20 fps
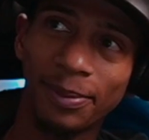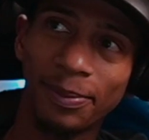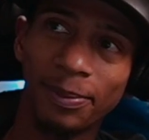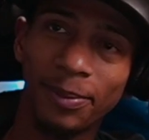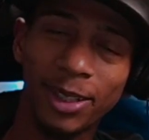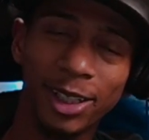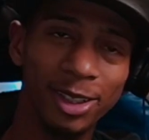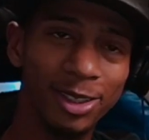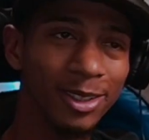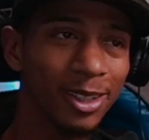
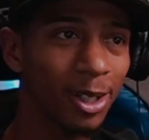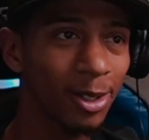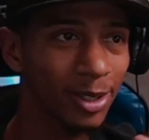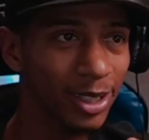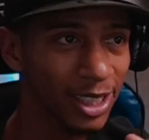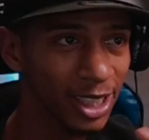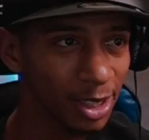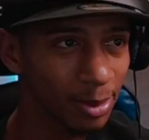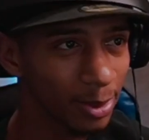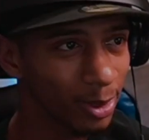Because you know
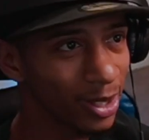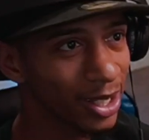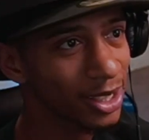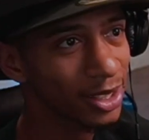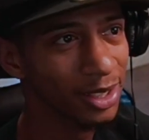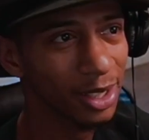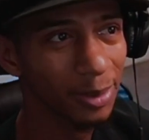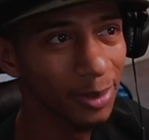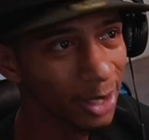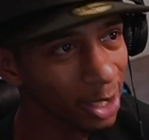kids be watching
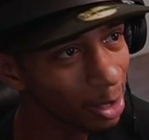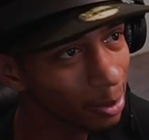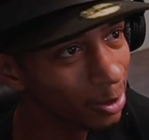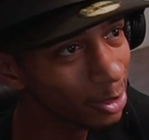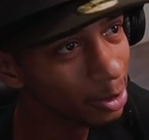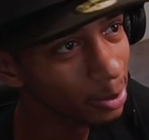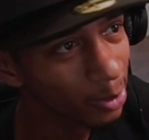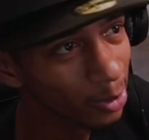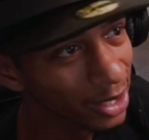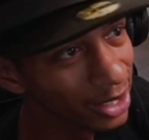stuff they don't
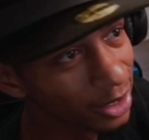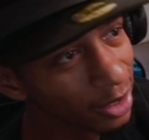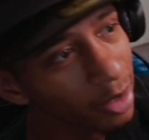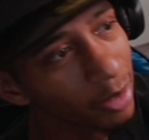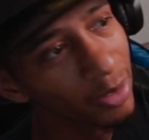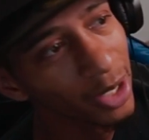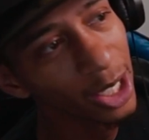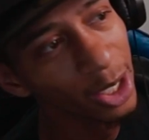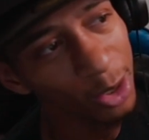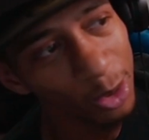supposed to be watching
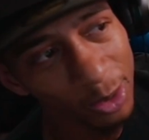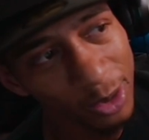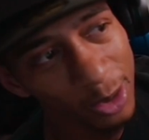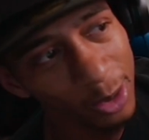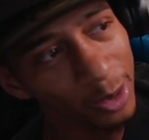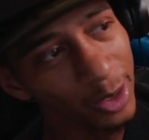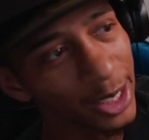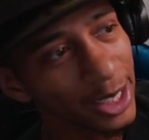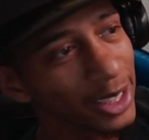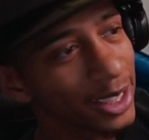stuff. They do
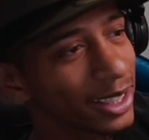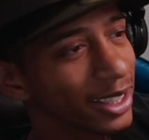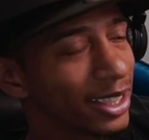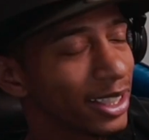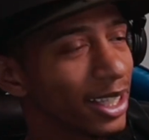tune in.